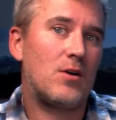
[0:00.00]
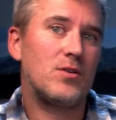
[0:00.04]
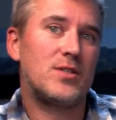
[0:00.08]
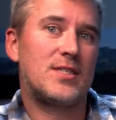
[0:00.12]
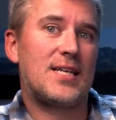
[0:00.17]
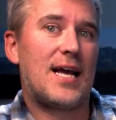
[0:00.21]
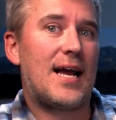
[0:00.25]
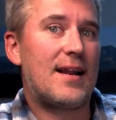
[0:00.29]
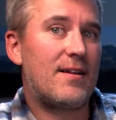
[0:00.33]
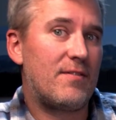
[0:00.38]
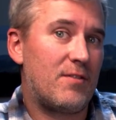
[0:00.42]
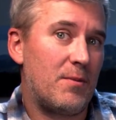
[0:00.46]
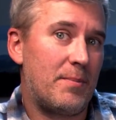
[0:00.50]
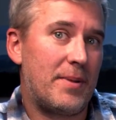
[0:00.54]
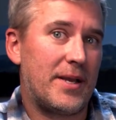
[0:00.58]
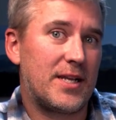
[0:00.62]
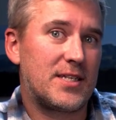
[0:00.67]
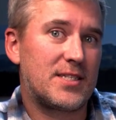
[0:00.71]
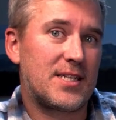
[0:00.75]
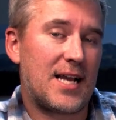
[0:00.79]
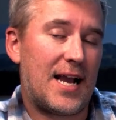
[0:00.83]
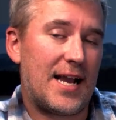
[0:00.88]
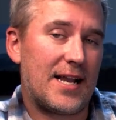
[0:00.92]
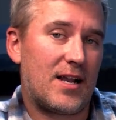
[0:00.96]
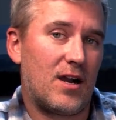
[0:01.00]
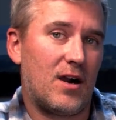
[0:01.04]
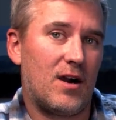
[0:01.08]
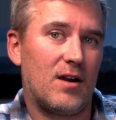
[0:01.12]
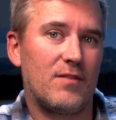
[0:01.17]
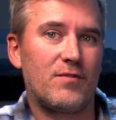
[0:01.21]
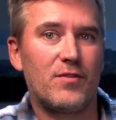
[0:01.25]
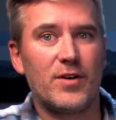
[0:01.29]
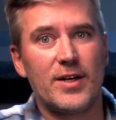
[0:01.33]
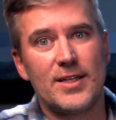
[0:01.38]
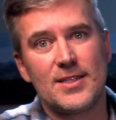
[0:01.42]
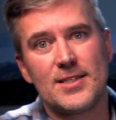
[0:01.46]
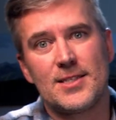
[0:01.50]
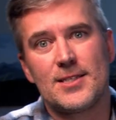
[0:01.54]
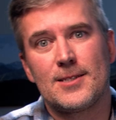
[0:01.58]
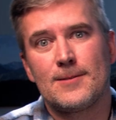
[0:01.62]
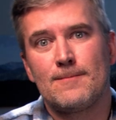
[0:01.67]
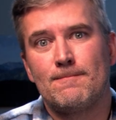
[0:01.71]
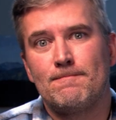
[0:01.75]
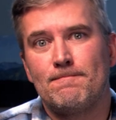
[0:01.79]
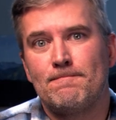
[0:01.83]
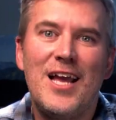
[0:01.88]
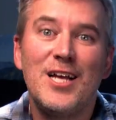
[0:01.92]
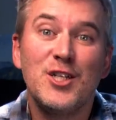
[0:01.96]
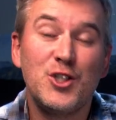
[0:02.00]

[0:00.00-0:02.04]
outside of the Big Sky Conference.